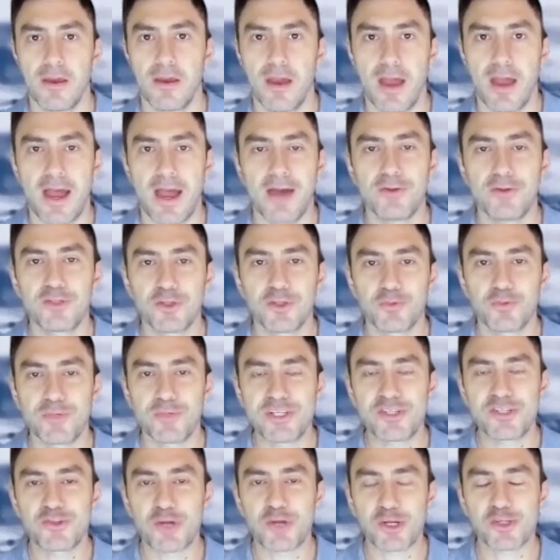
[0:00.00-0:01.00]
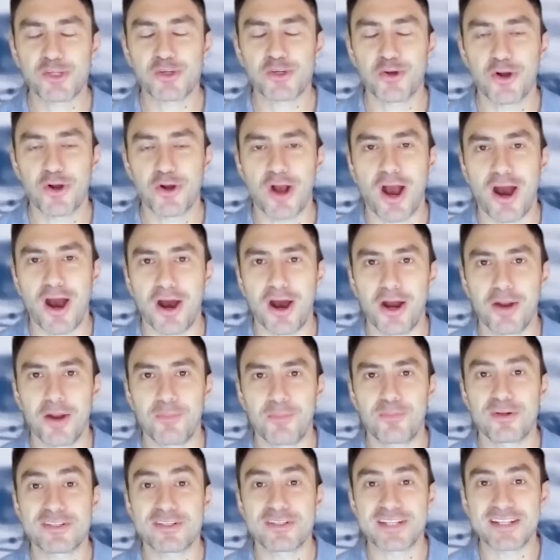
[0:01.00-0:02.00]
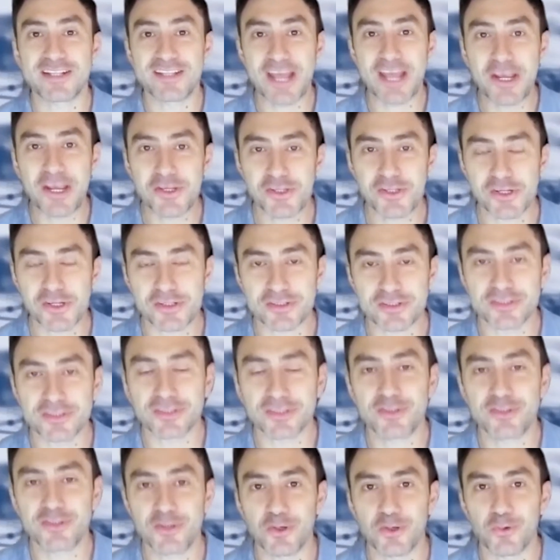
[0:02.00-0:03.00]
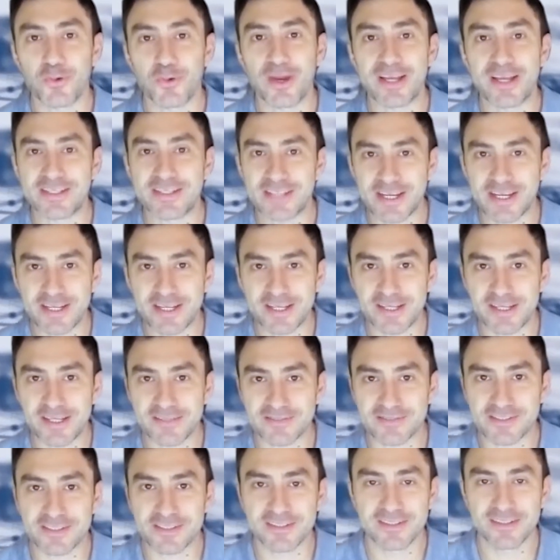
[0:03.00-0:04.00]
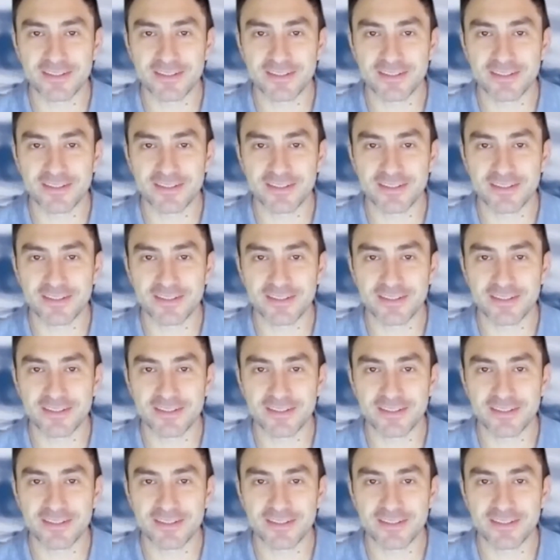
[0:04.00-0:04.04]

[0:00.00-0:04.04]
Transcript: how should we structure our presentations to executives?